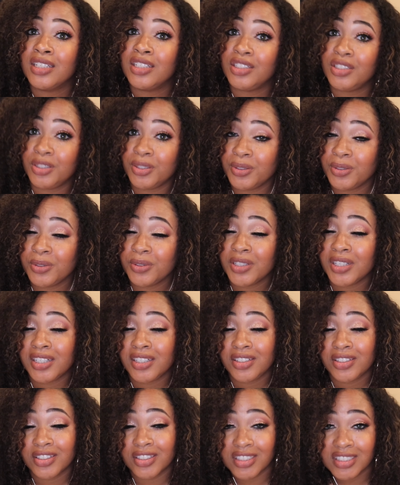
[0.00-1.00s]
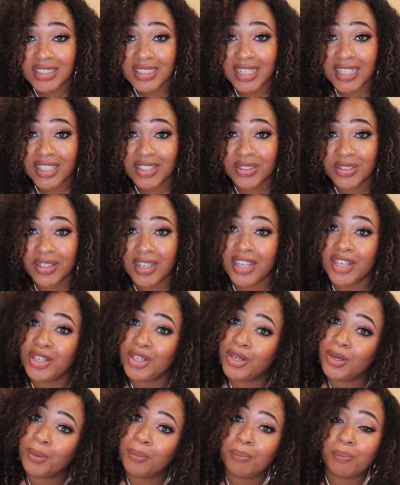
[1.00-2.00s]
you and your channel and
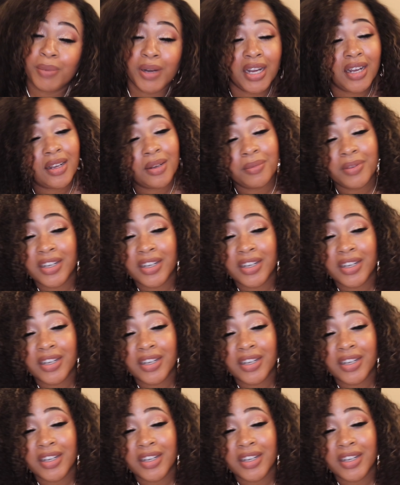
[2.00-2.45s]
your bomb